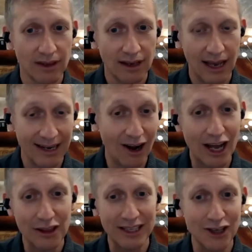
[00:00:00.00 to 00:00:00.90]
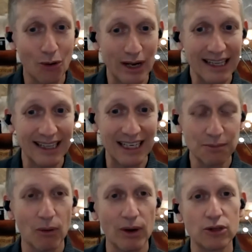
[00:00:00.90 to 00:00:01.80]
And I know that's old English,
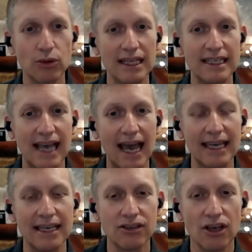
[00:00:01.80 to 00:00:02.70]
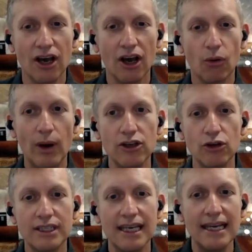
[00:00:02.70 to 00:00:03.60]
but what he's really saying is, when you
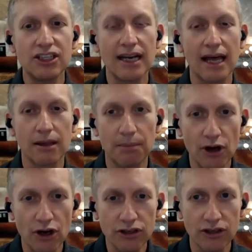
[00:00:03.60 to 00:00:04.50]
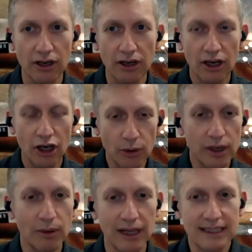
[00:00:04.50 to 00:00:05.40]
teach another person, who are you
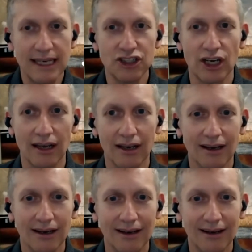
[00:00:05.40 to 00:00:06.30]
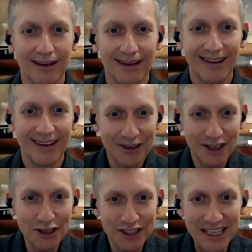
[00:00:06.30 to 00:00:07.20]
really teaching?
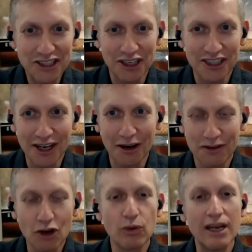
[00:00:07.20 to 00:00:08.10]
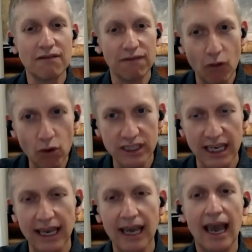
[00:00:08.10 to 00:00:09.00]
You're teaching yourself. You're
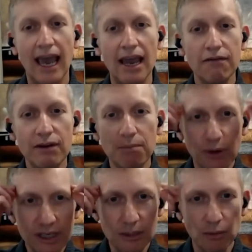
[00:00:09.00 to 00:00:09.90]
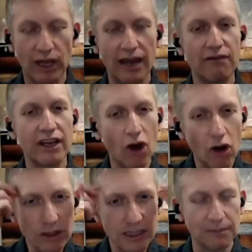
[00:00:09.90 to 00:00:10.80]
reinforcing every principle, every
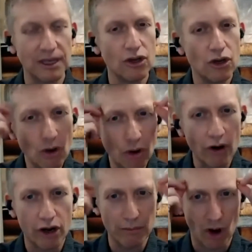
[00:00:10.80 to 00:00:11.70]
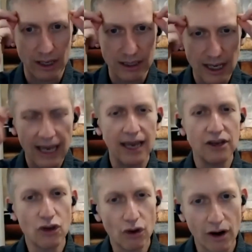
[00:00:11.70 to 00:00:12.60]
concept in your own mind, in
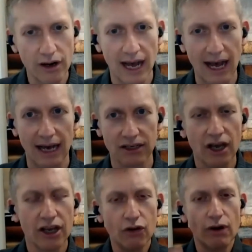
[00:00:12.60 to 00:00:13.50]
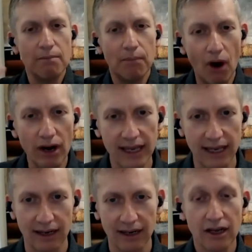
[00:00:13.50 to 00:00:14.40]
your own heart. You're embodying
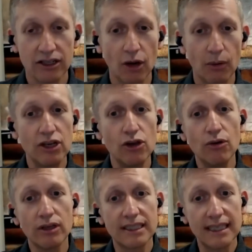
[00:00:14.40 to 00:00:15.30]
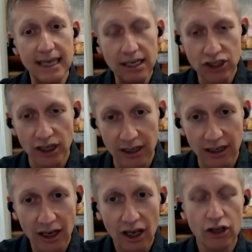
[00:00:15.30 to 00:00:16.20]
it. So when you teach it,
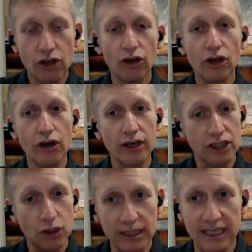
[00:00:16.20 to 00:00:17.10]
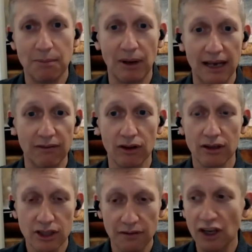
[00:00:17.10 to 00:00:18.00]
you learn it to a deeper level. So if you